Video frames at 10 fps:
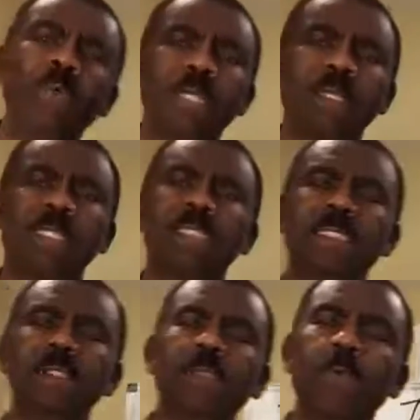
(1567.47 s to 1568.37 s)
doing
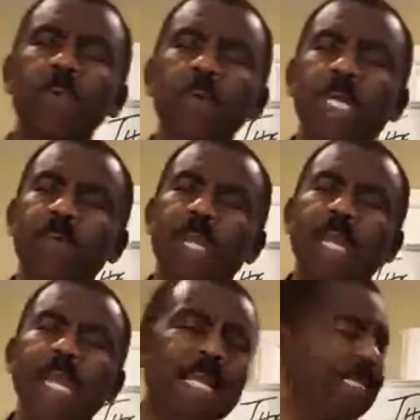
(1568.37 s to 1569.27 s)
this so you can
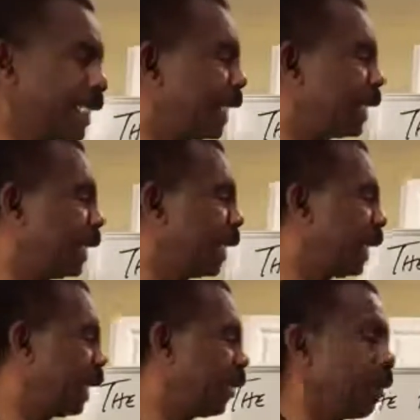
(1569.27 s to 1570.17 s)
realize that
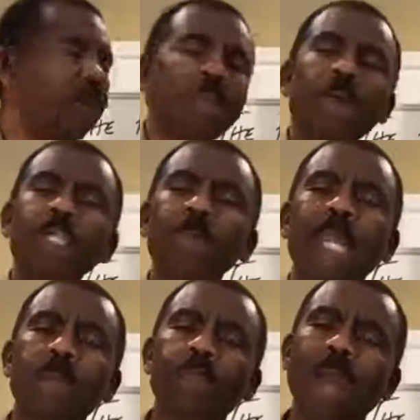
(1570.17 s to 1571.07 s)
in order for it to
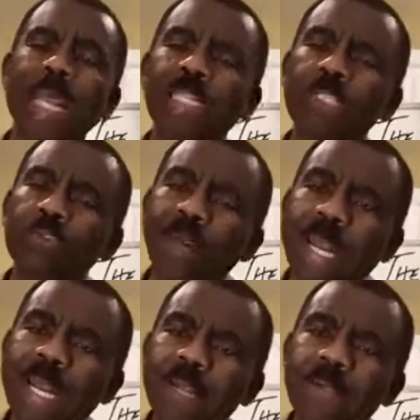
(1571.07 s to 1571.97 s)
be a right
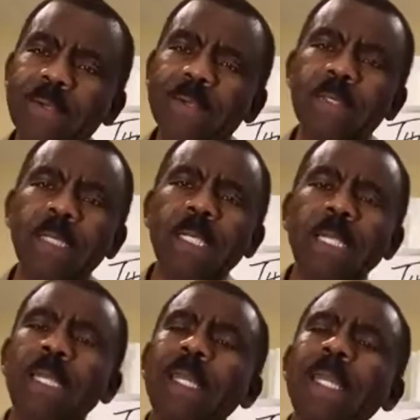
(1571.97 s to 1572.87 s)
triangle,
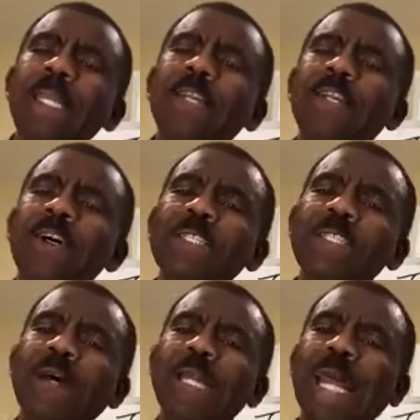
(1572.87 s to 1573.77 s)
it
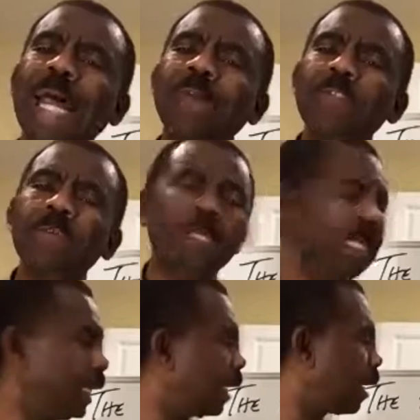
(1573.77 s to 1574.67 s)
does not have to
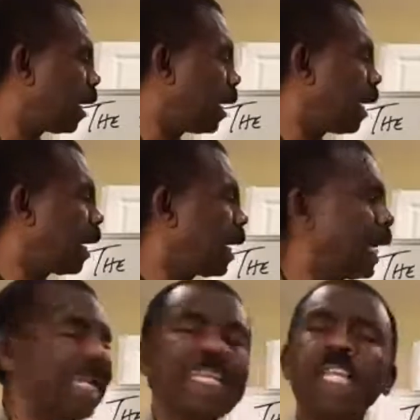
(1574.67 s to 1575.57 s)
be
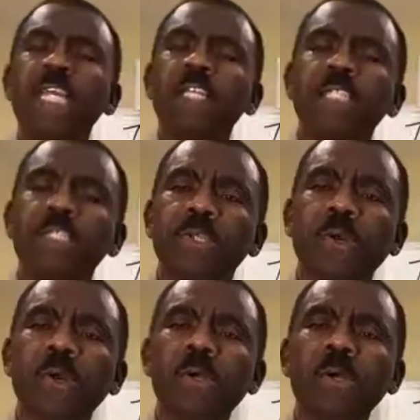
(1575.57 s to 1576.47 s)
an
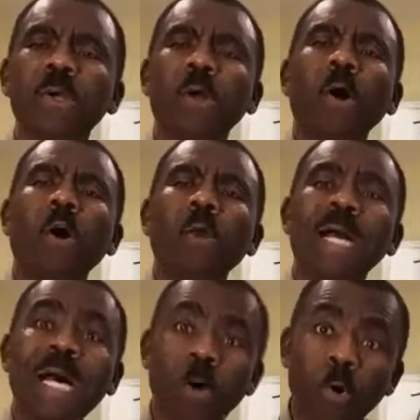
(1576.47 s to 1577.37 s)
integer
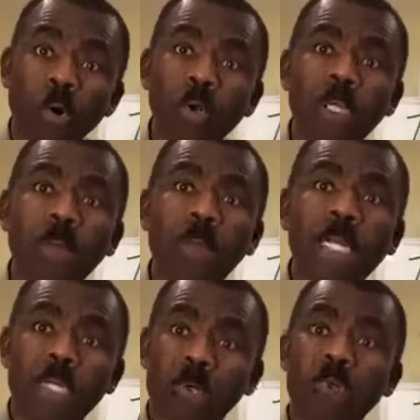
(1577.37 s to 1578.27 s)
or a whole number.
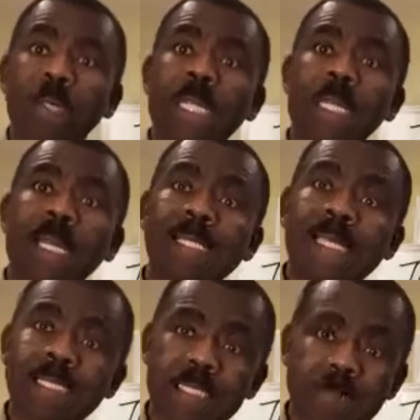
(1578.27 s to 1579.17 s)
It could be a
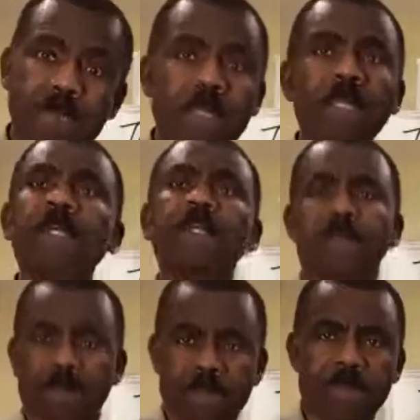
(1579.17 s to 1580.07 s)
decimal.
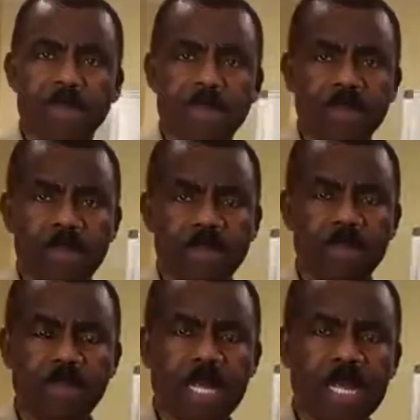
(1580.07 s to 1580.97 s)

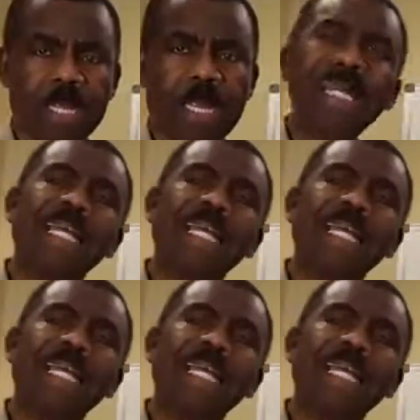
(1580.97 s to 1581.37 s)
Okay, and